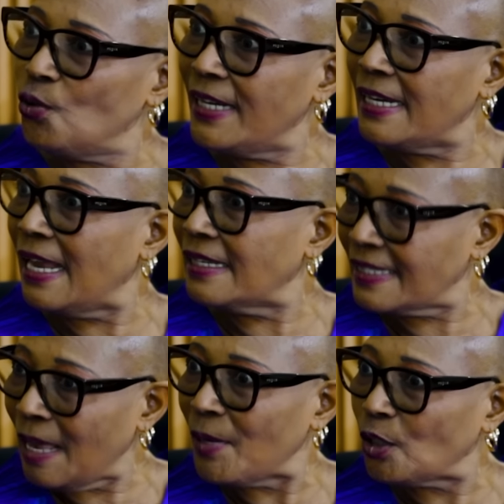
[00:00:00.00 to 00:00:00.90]
Union
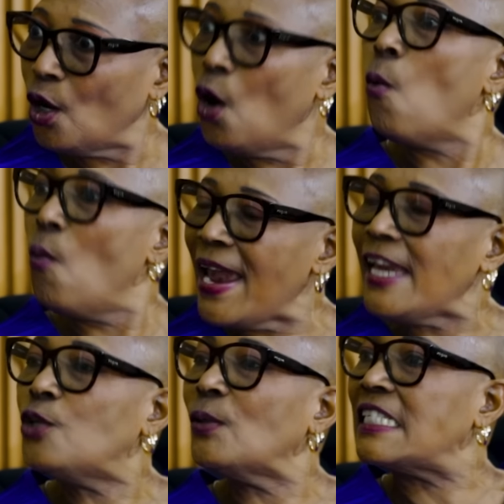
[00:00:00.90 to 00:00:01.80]
summit, where
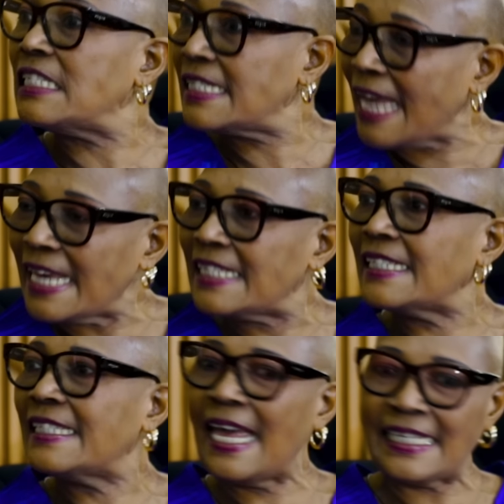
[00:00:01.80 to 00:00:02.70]
it was
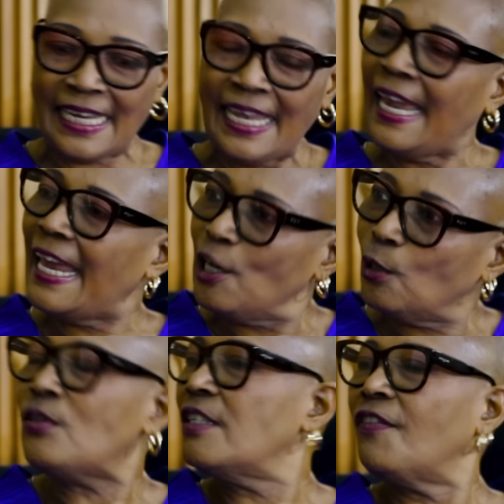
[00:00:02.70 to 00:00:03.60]
decided that an
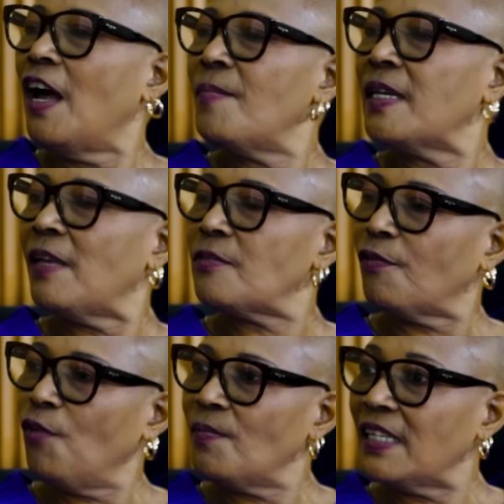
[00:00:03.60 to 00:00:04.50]
inclusive government must be
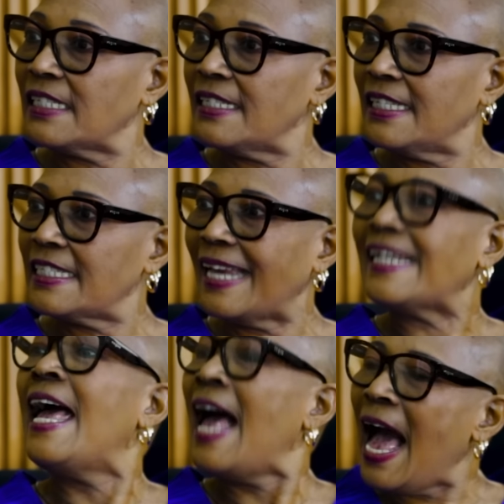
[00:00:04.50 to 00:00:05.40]
formed in this
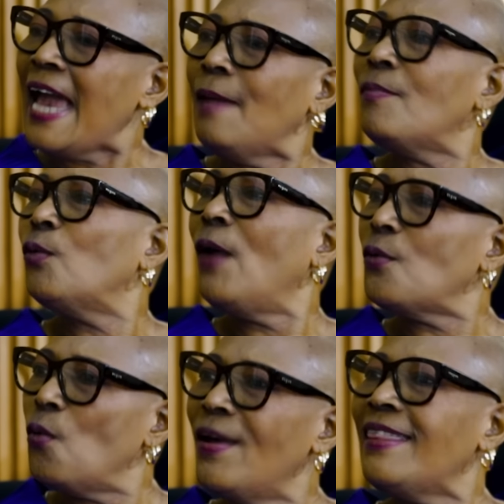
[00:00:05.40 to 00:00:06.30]
country. I am the one
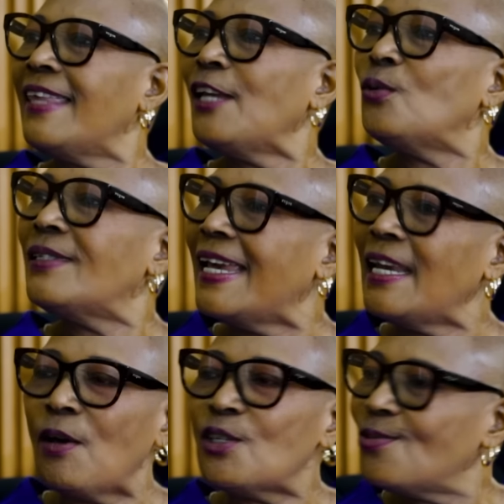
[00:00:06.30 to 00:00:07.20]
who went there to
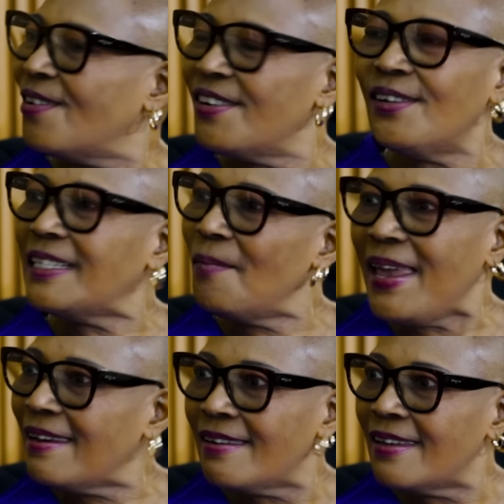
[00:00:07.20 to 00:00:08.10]
tell our story, not a
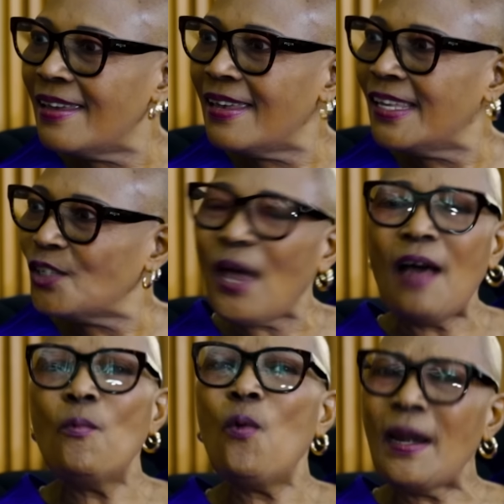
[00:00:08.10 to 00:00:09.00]
man. So
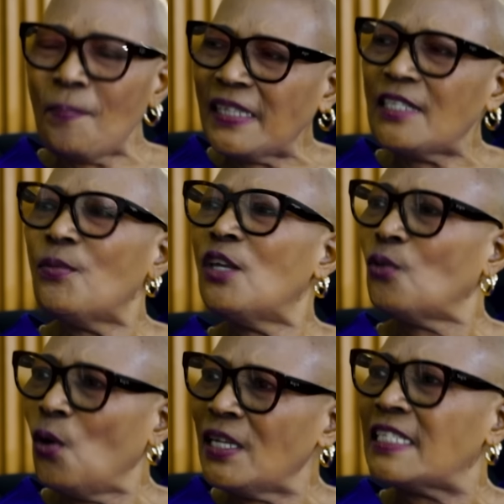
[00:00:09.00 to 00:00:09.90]
I'm one person who has
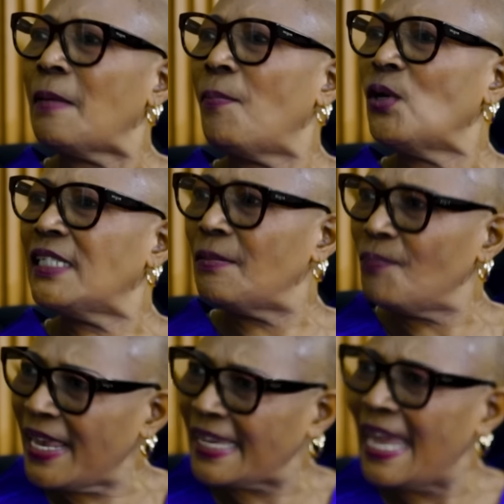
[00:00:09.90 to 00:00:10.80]
always supported
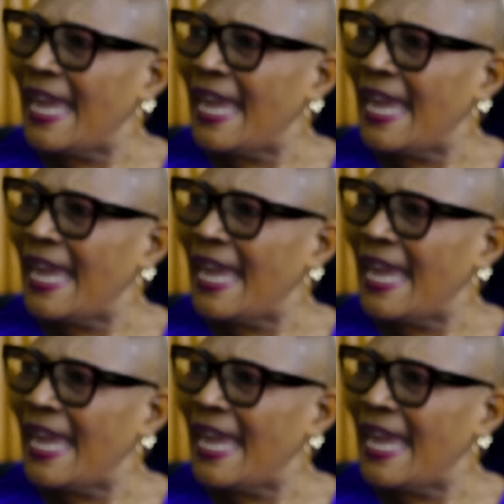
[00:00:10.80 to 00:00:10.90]
men,